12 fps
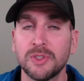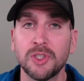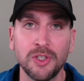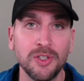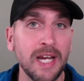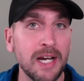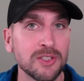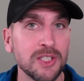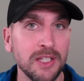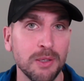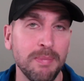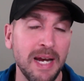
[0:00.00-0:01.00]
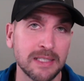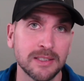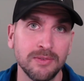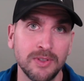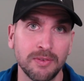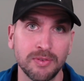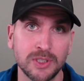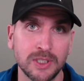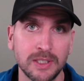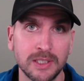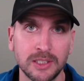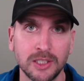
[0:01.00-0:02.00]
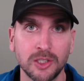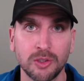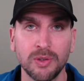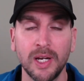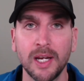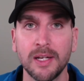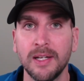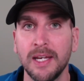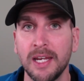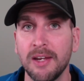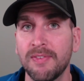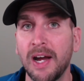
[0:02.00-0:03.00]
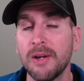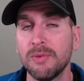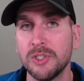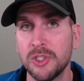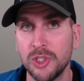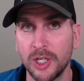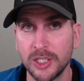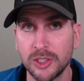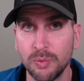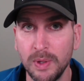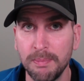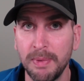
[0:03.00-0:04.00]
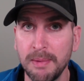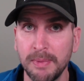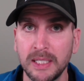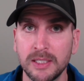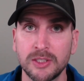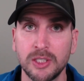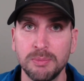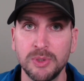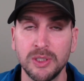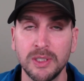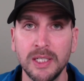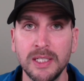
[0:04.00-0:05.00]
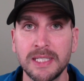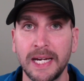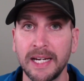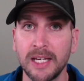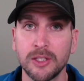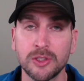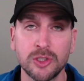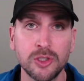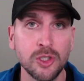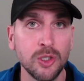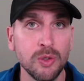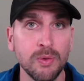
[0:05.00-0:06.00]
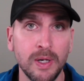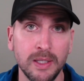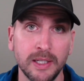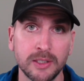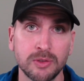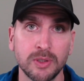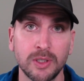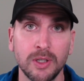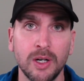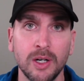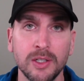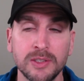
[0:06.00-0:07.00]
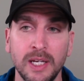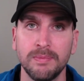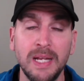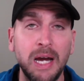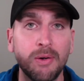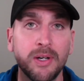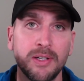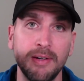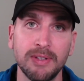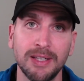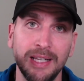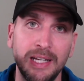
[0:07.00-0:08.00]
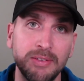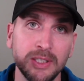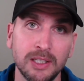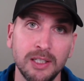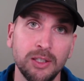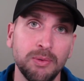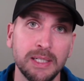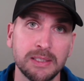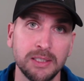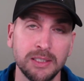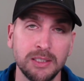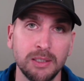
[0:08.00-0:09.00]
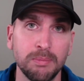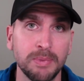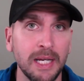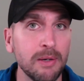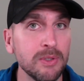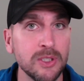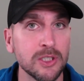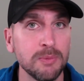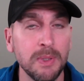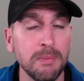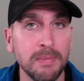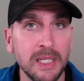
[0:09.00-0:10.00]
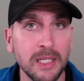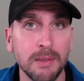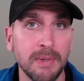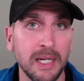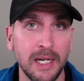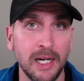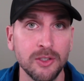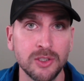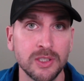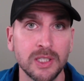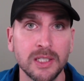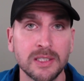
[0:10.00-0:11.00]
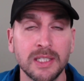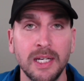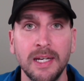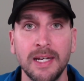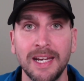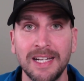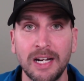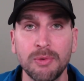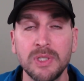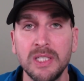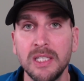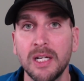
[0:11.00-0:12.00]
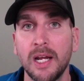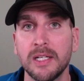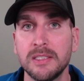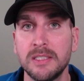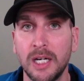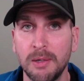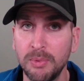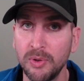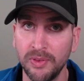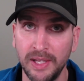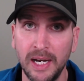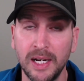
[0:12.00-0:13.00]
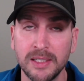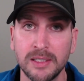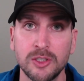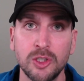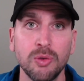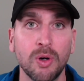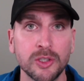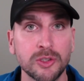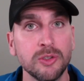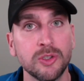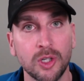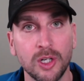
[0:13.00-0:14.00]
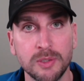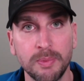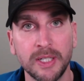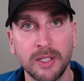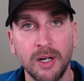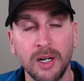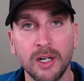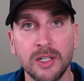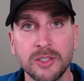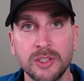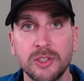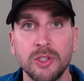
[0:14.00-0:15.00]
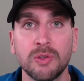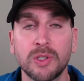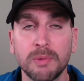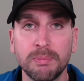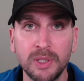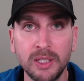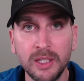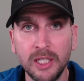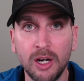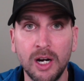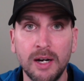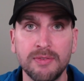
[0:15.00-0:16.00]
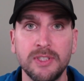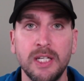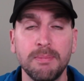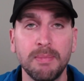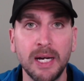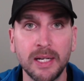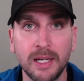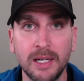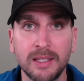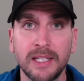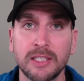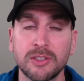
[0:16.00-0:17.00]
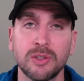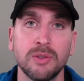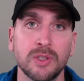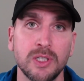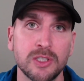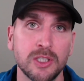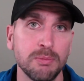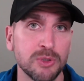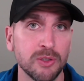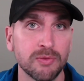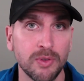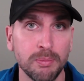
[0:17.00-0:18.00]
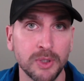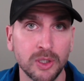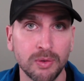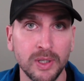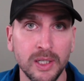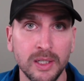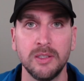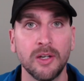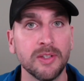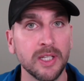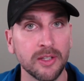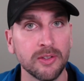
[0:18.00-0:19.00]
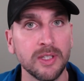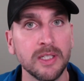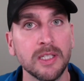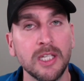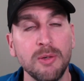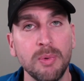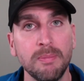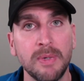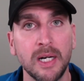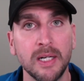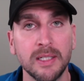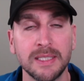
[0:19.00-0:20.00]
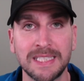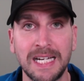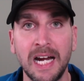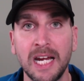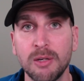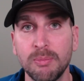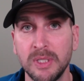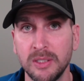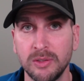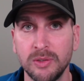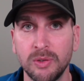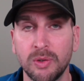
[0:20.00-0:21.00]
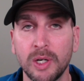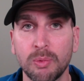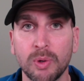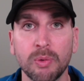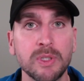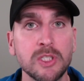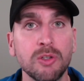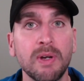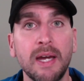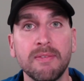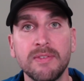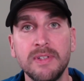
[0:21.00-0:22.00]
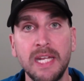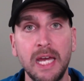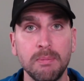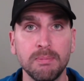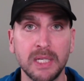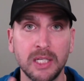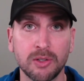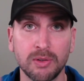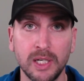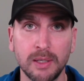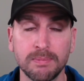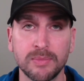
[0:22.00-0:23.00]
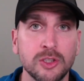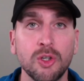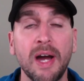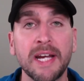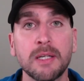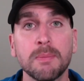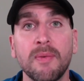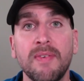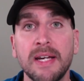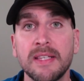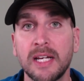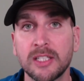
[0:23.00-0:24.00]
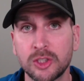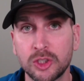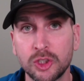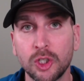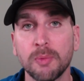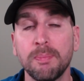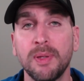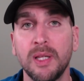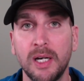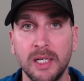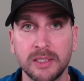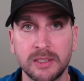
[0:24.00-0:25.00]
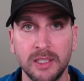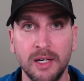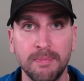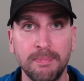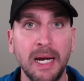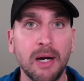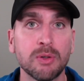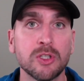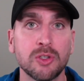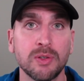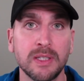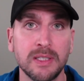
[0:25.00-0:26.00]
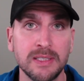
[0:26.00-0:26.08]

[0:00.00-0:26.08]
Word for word: So you now see the massive difference that this can create. If I just went by my consumption needs, I got those two electric cars. Now I'd have an 11 kilowatt system, but that would just be meeting my house needs. And I would need double that to also charge my cars to completely offset my electrical consumption from the grid. Now, the other thing to keep in mind is I am in Illinois where we do have net metering. So I can provide that surplus of power during the